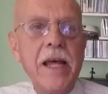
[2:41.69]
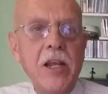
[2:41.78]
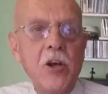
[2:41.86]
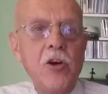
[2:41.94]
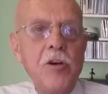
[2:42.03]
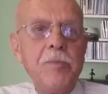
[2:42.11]
that
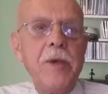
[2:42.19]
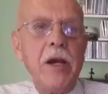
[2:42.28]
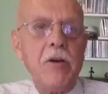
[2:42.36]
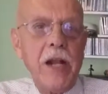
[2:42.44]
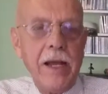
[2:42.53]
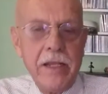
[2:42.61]
it could be a
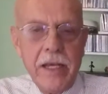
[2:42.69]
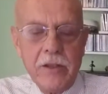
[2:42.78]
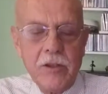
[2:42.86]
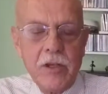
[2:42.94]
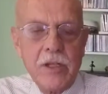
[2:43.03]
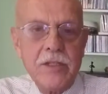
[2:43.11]
good idea
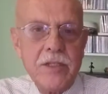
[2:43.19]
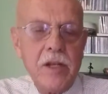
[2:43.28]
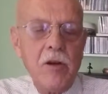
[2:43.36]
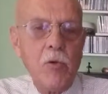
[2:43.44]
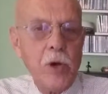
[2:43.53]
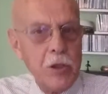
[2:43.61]
to
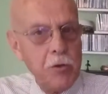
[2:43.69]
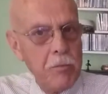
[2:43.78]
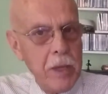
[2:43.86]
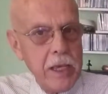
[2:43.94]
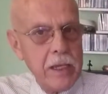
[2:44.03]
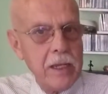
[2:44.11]
consider when you're
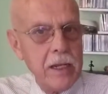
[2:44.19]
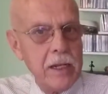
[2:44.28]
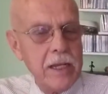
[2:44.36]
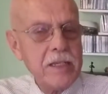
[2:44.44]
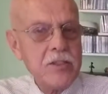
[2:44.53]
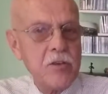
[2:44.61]
making a
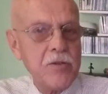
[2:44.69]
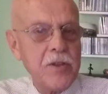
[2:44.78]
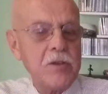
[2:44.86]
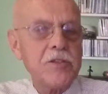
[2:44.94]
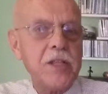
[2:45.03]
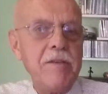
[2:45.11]
list of
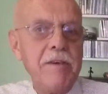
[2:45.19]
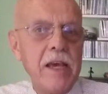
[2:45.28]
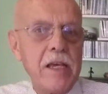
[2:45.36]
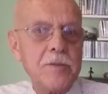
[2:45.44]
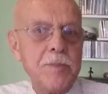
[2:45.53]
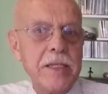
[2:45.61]
those living
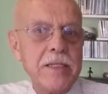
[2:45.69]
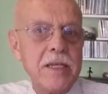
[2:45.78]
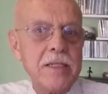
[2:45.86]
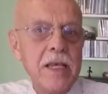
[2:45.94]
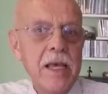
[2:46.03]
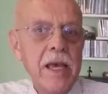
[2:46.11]

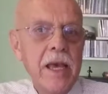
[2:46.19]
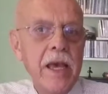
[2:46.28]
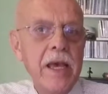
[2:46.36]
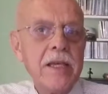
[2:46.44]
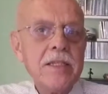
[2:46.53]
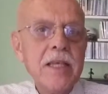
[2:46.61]
expenses
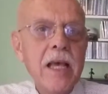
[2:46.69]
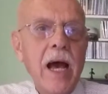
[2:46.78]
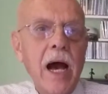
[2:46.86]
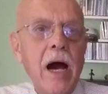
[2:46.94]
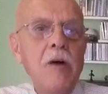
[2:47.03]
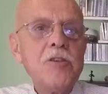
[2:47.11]
is
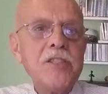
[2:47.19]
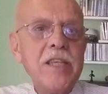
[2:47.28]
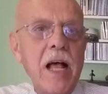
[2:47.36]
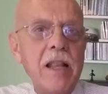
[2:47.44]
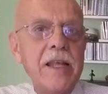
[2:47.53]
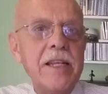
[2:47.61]
how
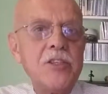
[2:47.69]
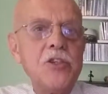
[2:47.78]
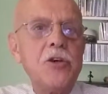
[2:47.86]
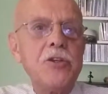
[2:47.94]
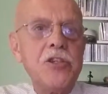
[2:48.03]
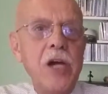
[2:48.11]
solid is
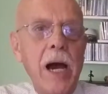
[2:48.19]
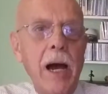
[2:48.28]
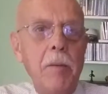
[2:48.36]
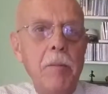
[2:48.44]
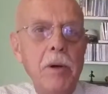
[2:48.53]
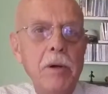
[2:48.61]
your job?